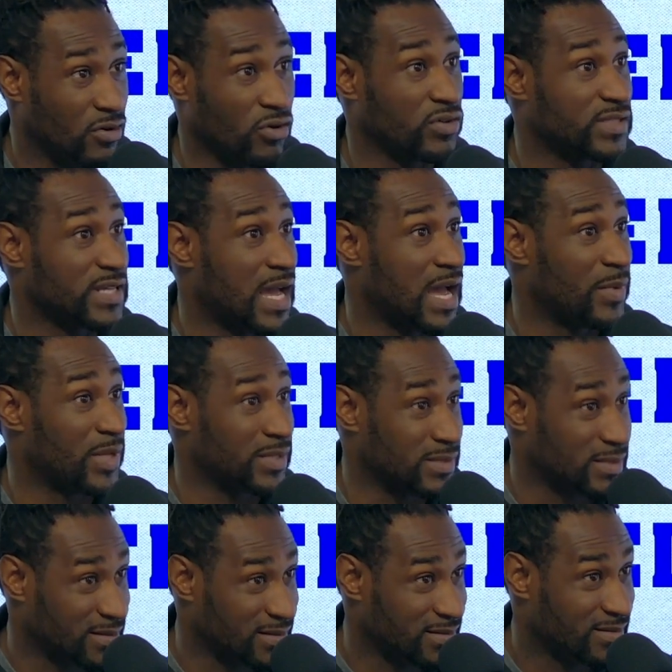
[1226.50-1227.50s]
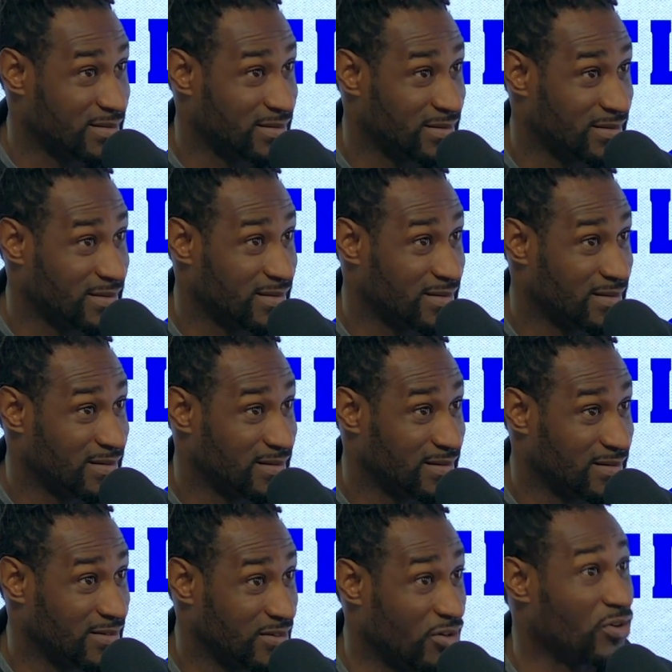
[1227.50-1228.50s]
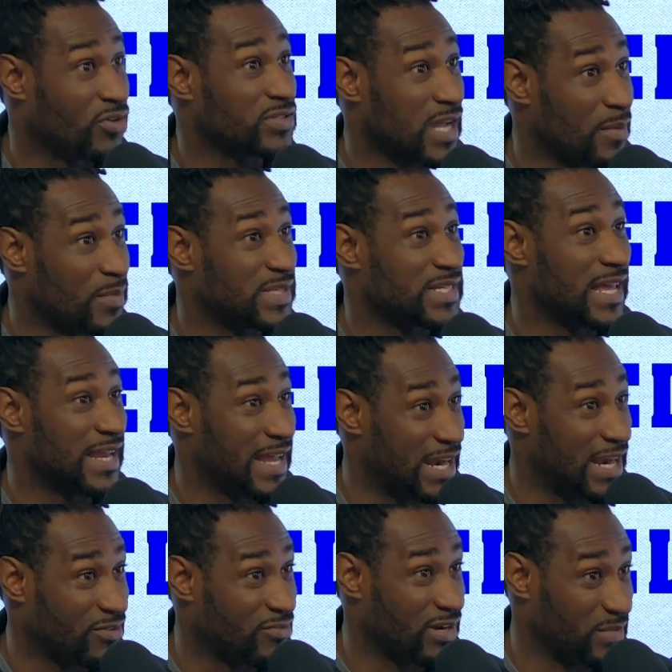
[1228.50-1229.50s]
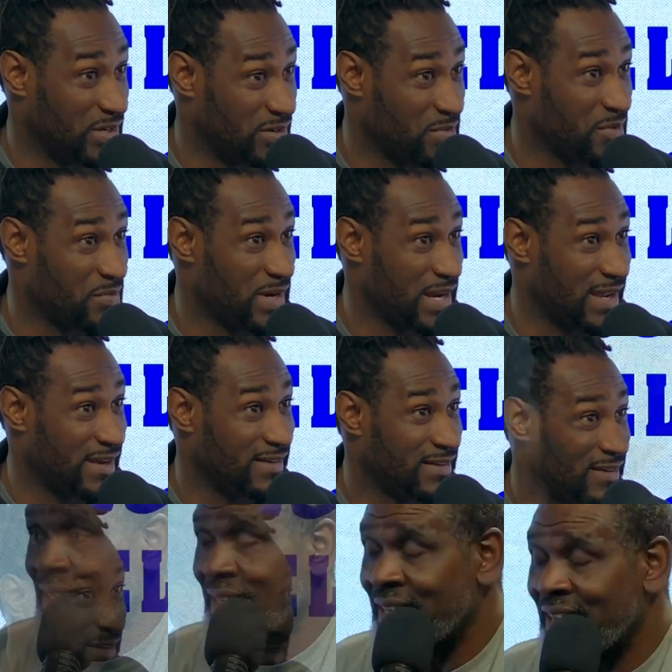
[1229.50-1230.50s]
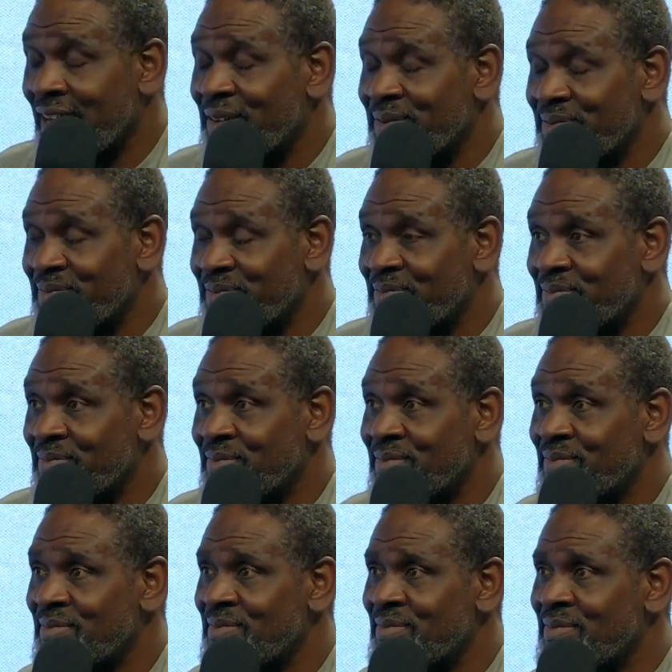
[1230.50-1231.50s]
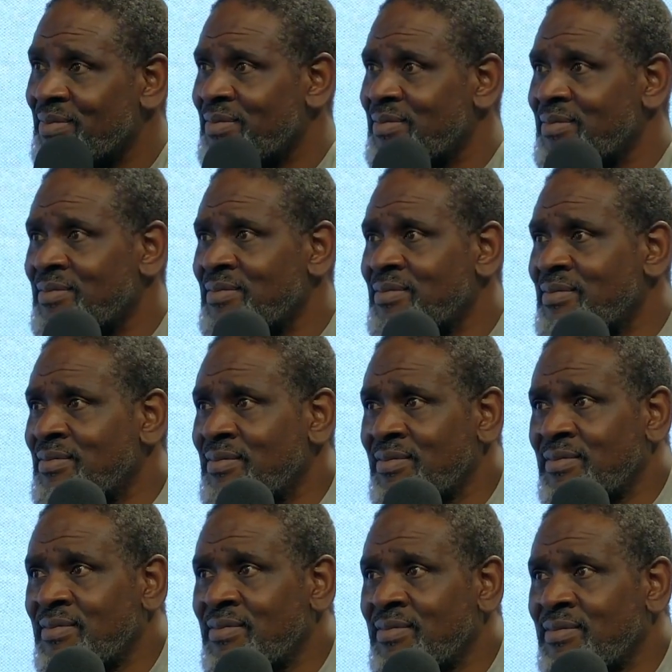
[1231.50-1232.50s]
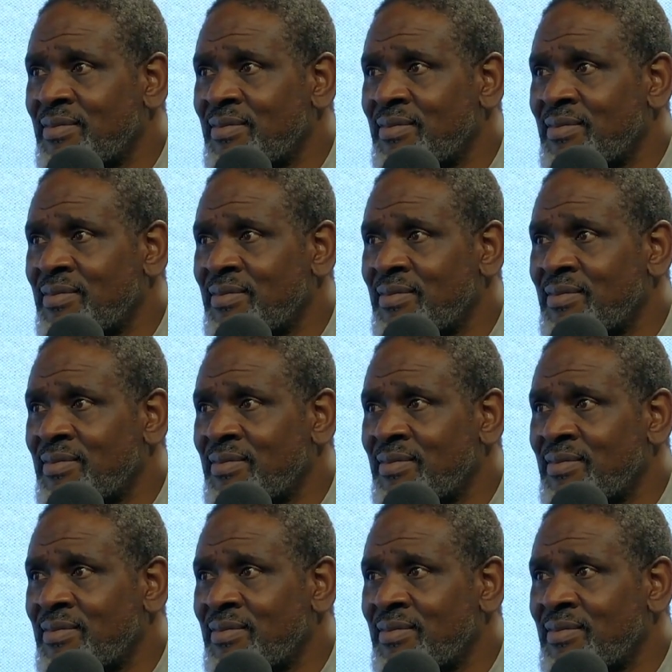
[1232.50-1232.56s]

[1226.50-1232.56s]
Earl Thomas. Earl Thomas had that agreement. You remember that? Yeah. Hey, Earl, don't sit out.